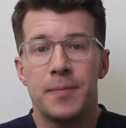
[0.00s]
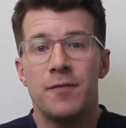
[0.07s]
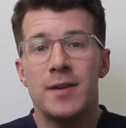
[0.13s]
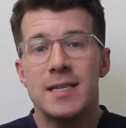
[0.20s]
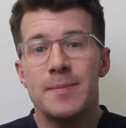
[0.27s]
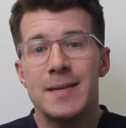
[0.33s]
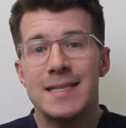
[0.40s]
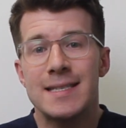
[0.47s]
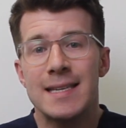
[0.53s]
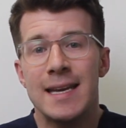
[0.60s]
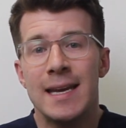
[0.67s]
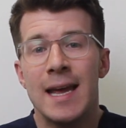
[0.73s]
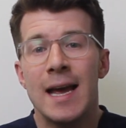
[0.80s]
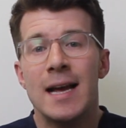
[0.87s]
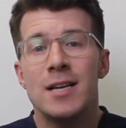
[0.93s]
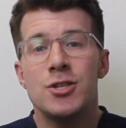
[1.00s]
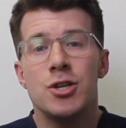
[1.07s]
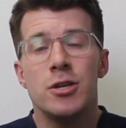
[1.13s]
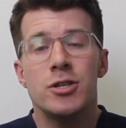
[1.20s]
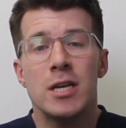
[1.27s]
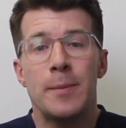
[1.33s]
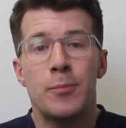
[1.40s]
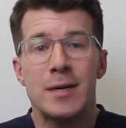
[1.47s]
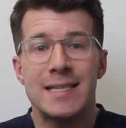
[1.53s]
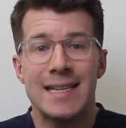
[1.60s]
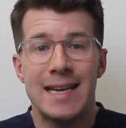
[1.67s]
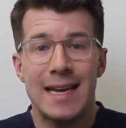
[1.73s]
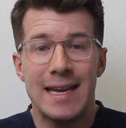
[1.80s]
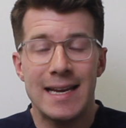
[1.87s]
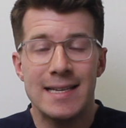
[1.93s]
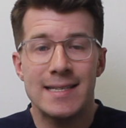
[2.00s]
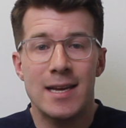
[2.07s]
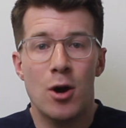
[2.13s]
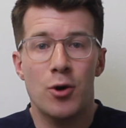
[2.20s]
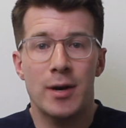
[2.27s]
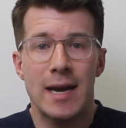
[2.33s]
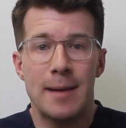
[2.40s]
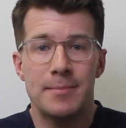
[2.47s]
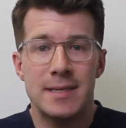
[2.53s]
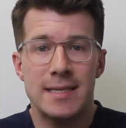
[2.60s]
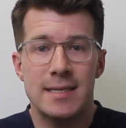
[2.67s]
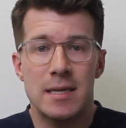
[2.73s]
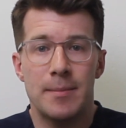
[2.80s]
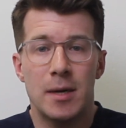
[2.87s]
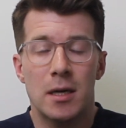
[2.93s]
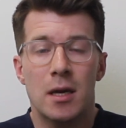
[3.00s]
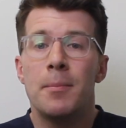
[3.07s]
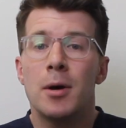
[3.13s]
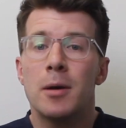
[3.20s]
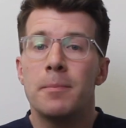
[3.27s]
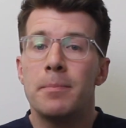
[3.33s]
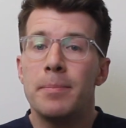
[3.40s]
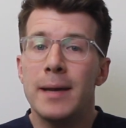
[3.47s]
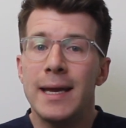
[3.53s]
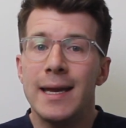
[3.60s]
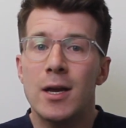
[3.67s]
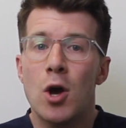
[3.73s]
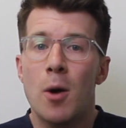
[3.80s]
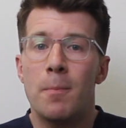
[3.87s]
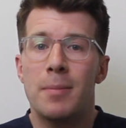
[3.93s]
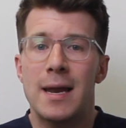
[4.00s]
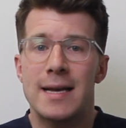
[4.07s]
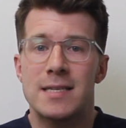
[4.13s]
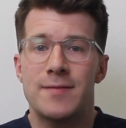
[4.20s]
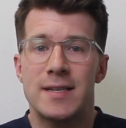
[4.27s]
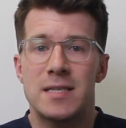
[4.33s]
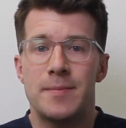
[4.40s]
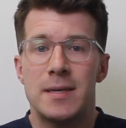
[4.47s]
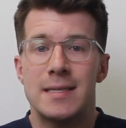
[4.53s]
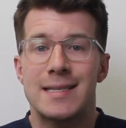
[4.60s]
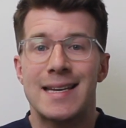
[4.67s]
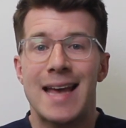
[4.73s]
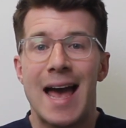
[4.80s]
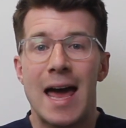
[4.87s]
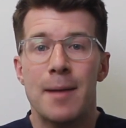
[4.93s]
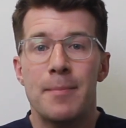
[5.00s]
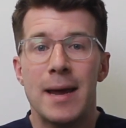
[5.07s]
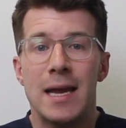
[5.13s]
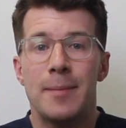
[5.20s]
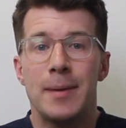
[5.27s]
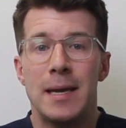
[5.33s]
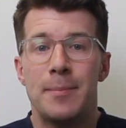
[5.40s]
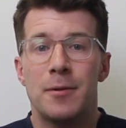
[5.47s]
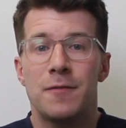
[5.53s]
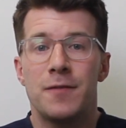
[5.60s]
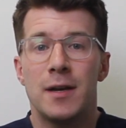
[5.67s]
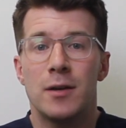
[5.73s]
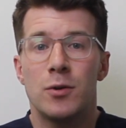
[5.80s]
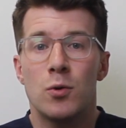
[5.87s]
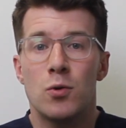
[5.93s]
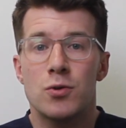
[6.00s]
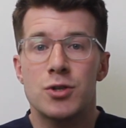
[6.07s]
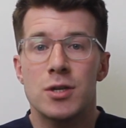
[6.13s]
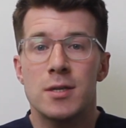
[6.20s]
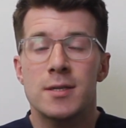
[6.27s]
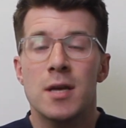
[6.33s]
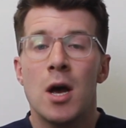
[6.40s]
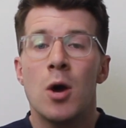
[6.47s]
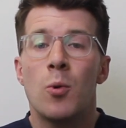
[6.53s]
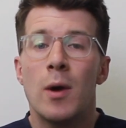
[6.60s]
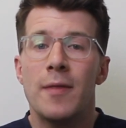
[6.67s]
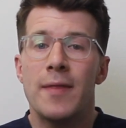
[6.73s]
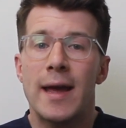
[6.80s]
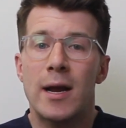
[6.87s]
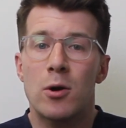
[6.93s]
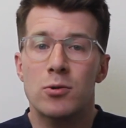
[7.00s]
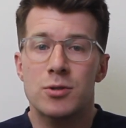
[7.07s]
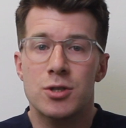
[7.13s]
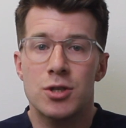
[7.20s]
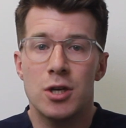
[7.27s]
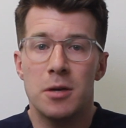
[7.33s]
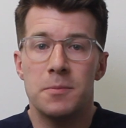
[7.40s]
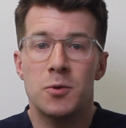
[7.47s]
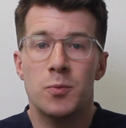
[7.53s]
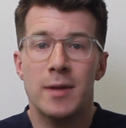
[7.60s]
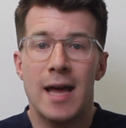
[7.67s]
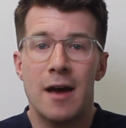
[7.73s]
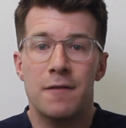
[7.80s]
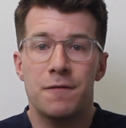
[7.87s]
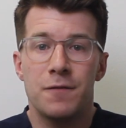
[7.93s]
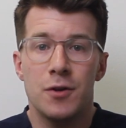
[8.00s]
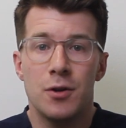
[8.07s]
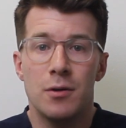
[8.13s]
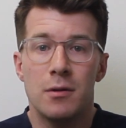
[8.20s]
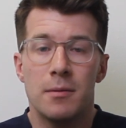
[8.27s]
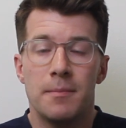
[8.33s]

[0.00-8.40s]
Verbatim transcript: Vitamin C is usually pretty easy on an empty stomach, but B-complex vitamins can make people feel nauseous when they're consumed without food.